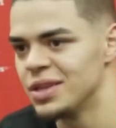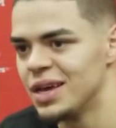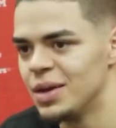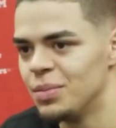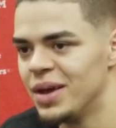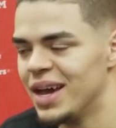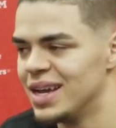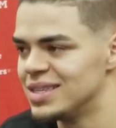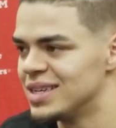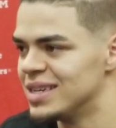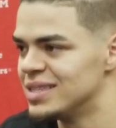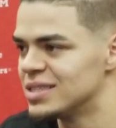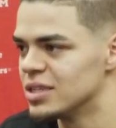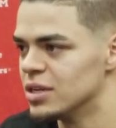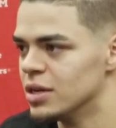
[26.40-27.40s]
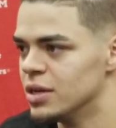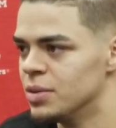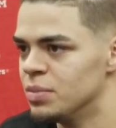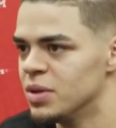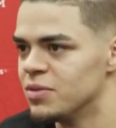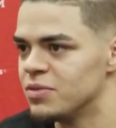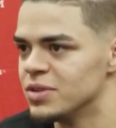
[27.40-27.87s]
that bad taste uh, in
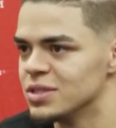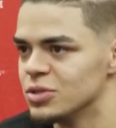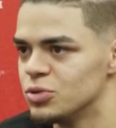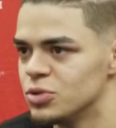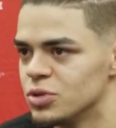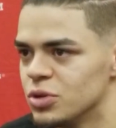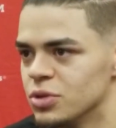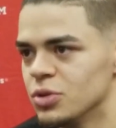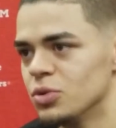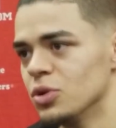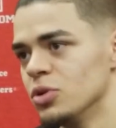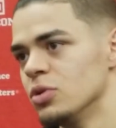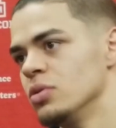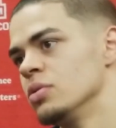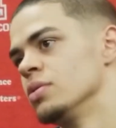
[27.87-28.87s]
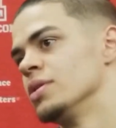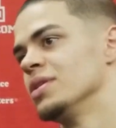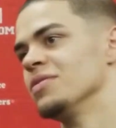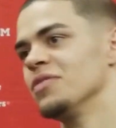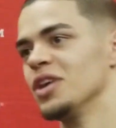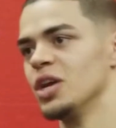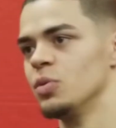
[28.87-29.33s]
Memphis, losing on the road in a
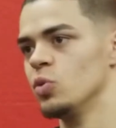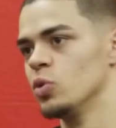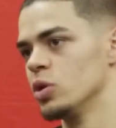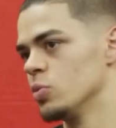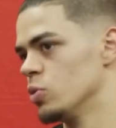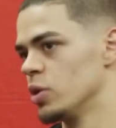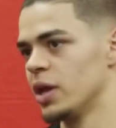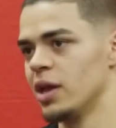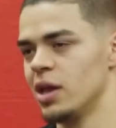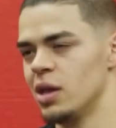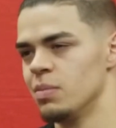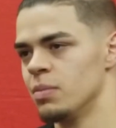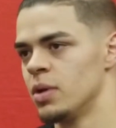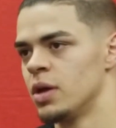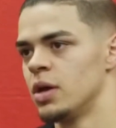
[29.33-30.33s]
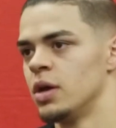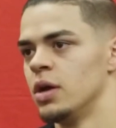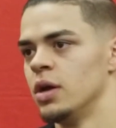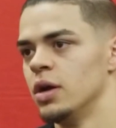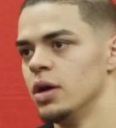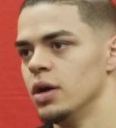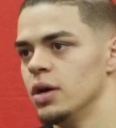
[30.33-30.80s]
very winnable game.
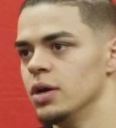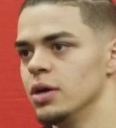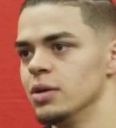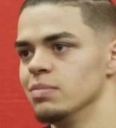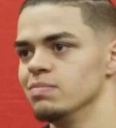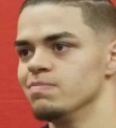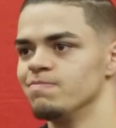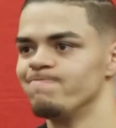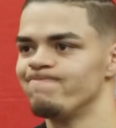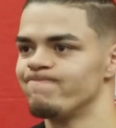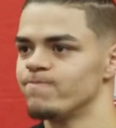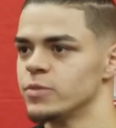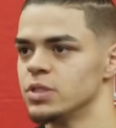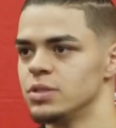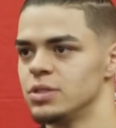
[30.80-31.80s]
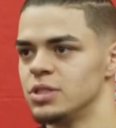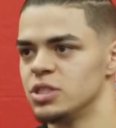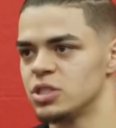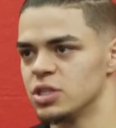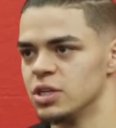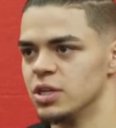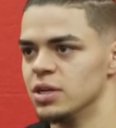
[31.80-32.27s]
Um,
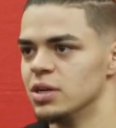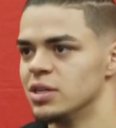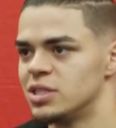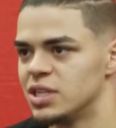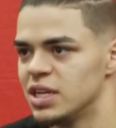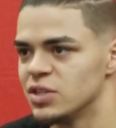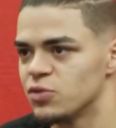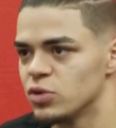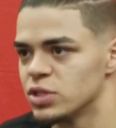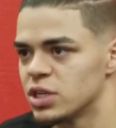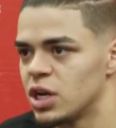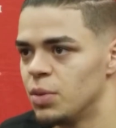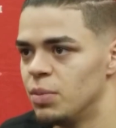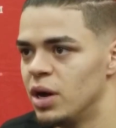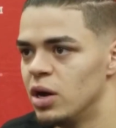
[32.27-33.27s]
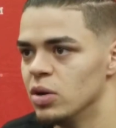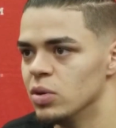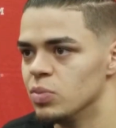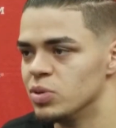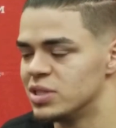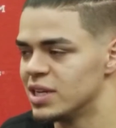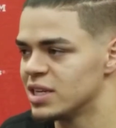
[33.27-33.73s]
just a, a, chance for us to come out
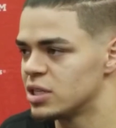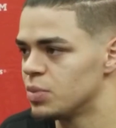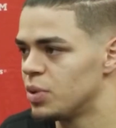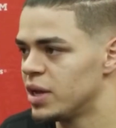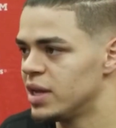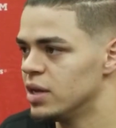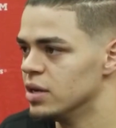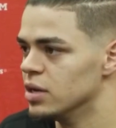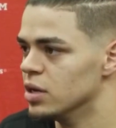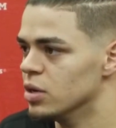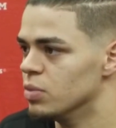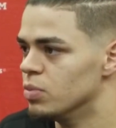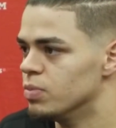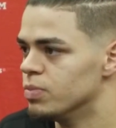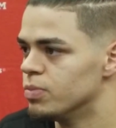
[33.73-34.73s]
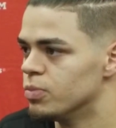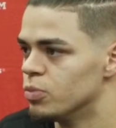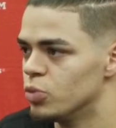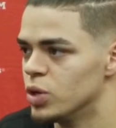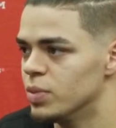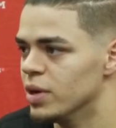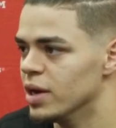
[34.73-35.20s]
and protect the paint, uh,
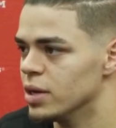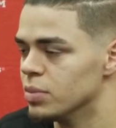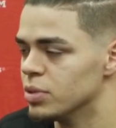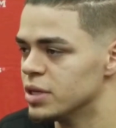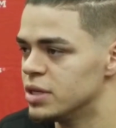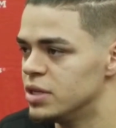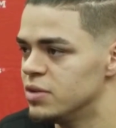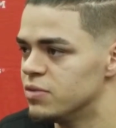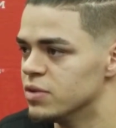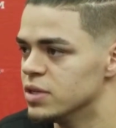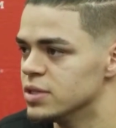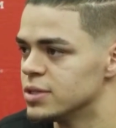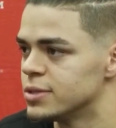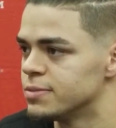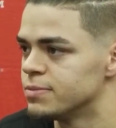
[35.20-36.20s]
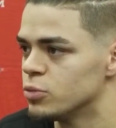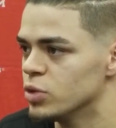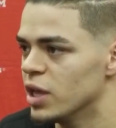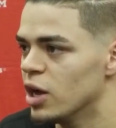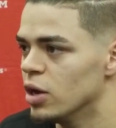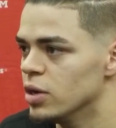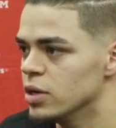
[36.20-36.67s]
rebound, and play defense
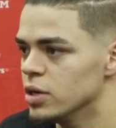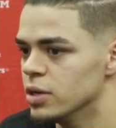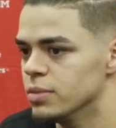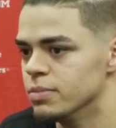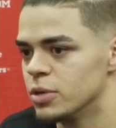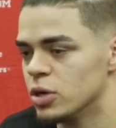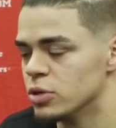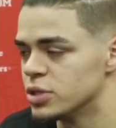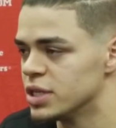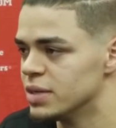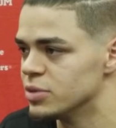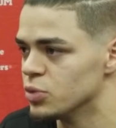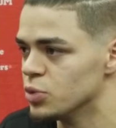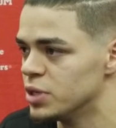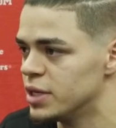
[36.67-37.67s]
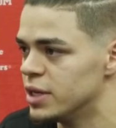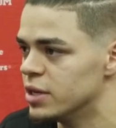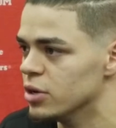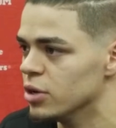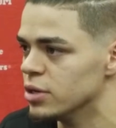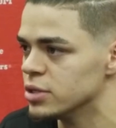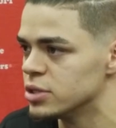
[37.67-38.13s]
without uh, Coach Sampson really getting
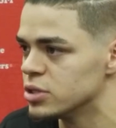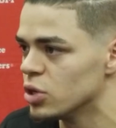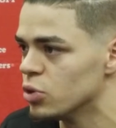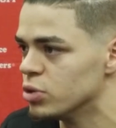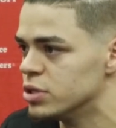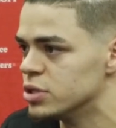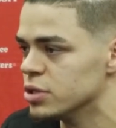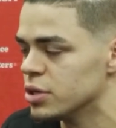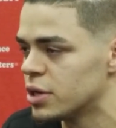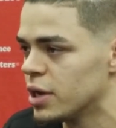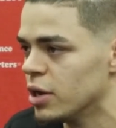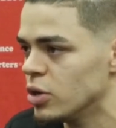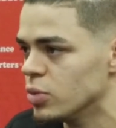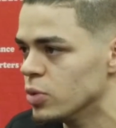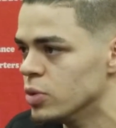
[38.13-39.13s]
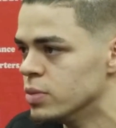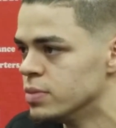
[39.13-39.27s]
on us, just holding each other accountable.